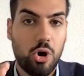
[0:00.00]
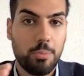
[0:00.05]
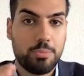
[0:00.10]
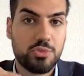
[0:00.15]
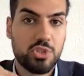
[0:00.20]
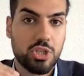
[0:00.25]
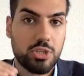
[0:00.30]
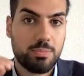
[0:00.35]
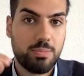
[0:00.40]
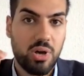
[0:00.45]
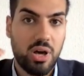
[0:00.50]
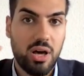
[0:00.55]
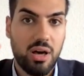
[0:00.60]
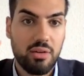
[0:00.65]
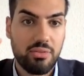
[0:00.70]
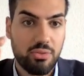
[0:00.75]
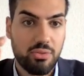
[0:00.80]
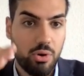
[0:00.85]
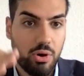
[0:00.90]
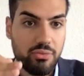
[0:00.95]
object
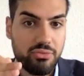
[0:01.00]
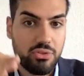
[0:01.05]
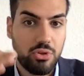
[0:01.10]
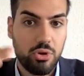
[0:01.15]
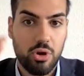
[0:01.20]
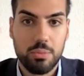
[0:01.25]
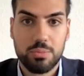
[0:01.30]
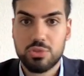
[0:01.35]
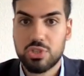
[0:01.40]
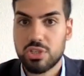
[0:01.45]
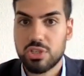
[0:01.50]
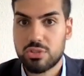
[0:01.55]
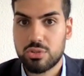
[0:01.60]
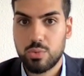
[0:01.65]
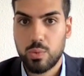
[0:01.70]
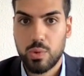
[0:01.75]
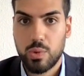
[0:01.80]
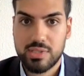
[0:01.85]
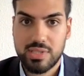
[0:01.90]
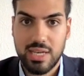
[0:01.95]
path of the objects
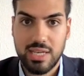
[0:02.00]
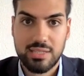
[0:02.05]
towards